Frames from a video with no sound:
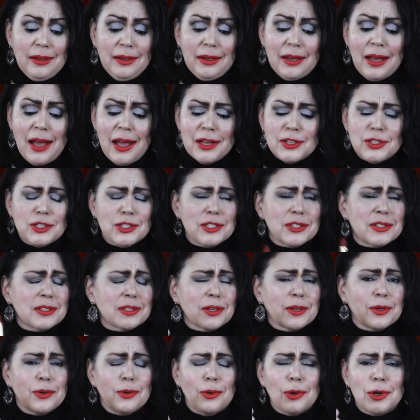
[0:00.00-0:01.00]
Gosh, it's
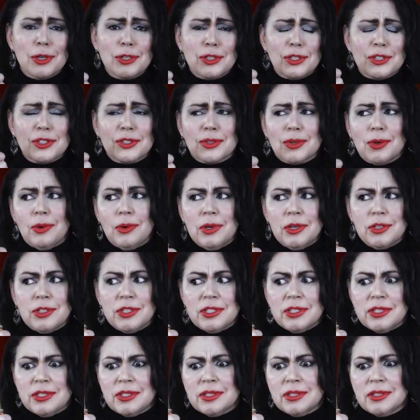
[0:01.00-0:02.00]
a gorgeous,
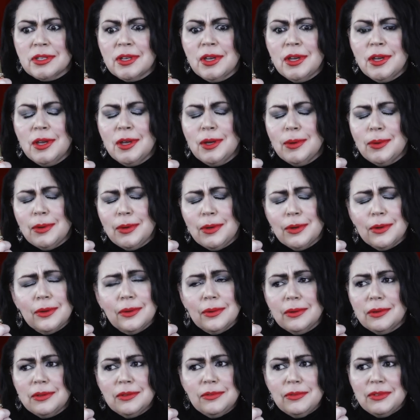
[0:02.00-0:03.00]
gorgeous
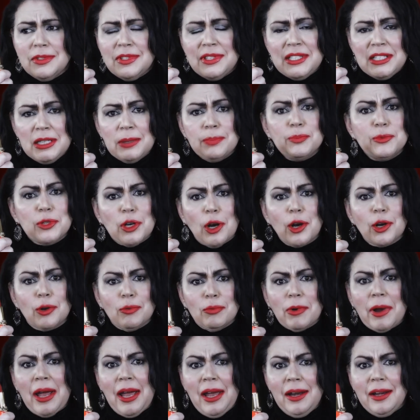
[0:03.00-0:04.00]
deep dark
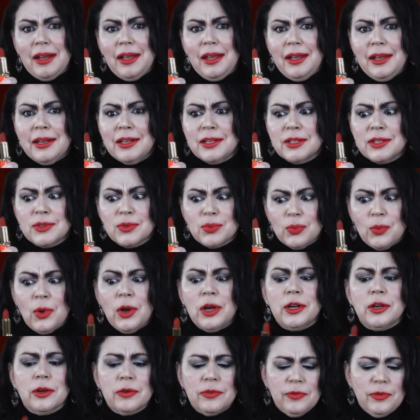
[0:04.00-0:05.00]
red. It is
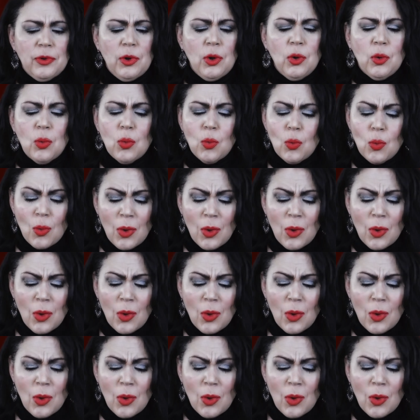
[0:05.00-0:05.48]
wonderful.